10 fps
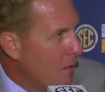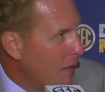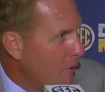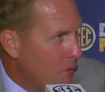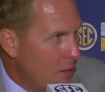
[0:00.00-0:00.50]

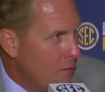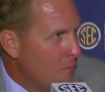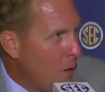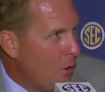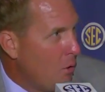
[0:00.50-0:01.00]
thing I've
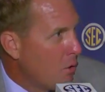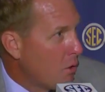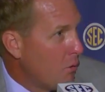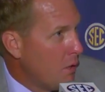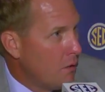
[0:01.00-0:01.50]
done my whole
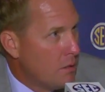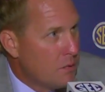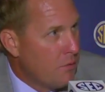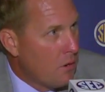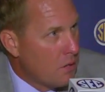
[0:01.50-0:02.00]
career as
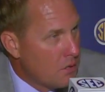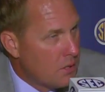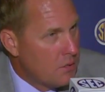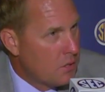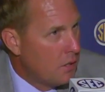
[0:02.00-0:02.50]
far as
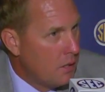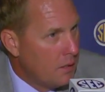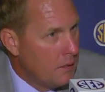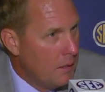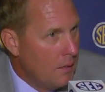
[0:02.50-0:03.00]

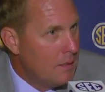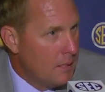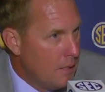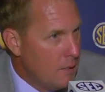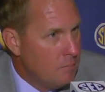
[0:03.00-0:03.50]
instilling in a
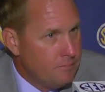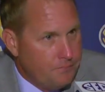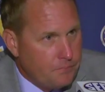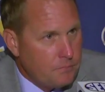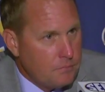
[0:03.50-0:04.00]
team
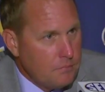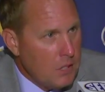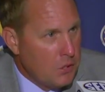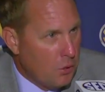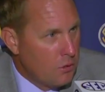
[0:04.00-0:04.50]

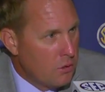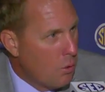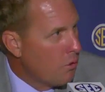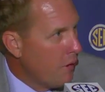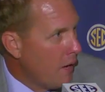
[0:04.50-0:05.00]
certain
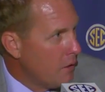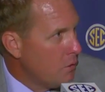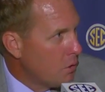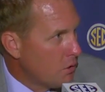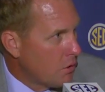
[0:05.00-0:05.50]
core
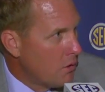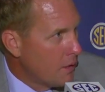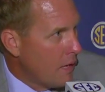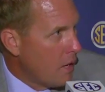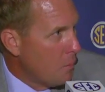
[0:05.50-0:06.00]
values and certain
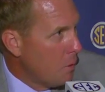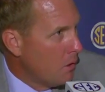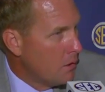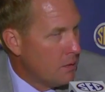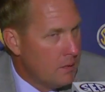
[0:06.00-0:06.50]

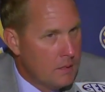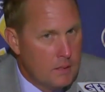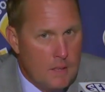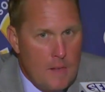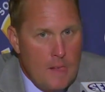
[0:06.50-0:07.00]
accountability that
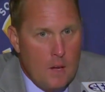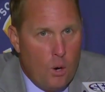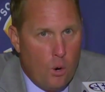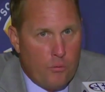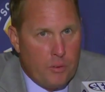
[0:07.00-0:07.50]

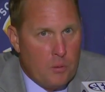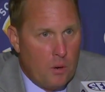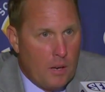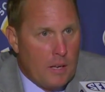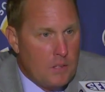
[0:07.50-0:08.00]
hopefully
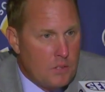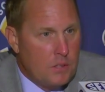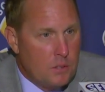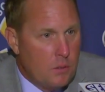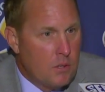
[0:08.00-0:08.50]
relates
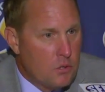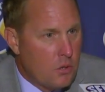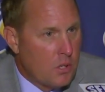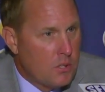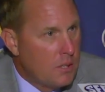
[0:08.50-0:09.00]
into us
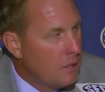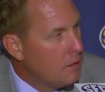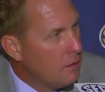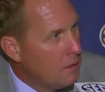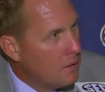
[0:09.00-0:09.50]
trusting
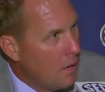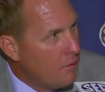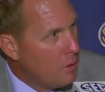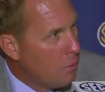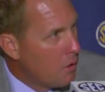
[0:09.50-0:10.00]
and, and
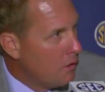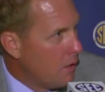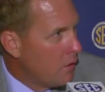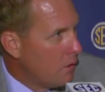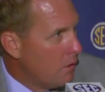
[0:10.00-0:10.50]
loving one
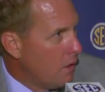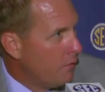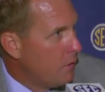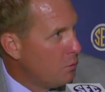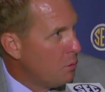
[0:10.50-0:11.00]
another
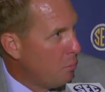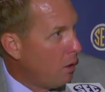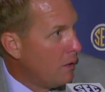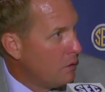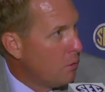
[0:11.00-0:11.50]
enough that we
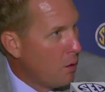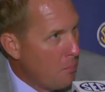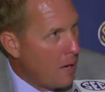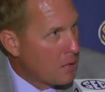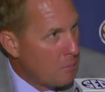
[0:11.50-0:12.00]
play to our
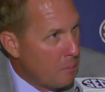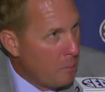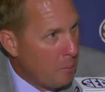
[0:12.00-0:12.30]
maximum